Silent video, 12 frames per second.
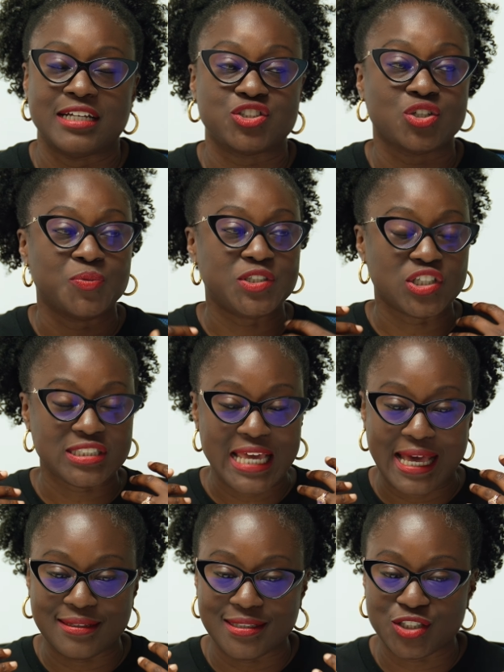And so we just
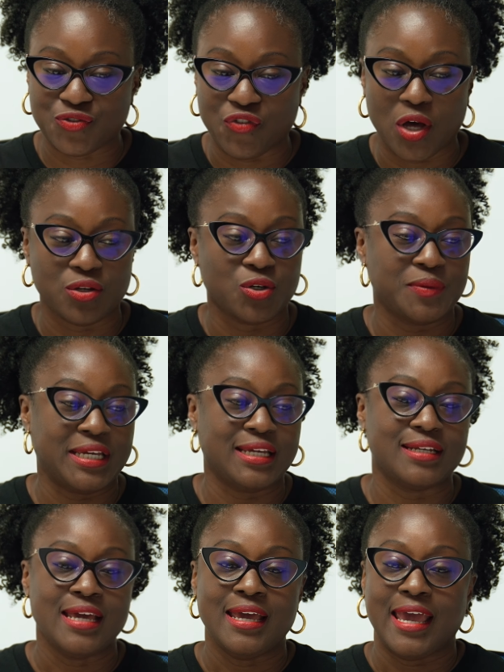had this
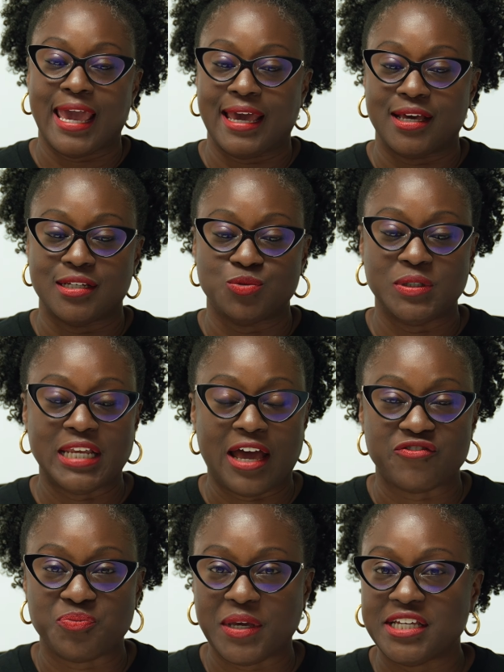following, and we'd
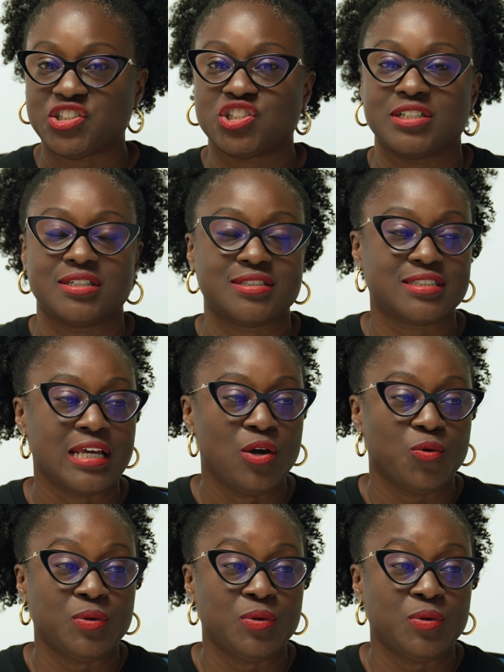have patients.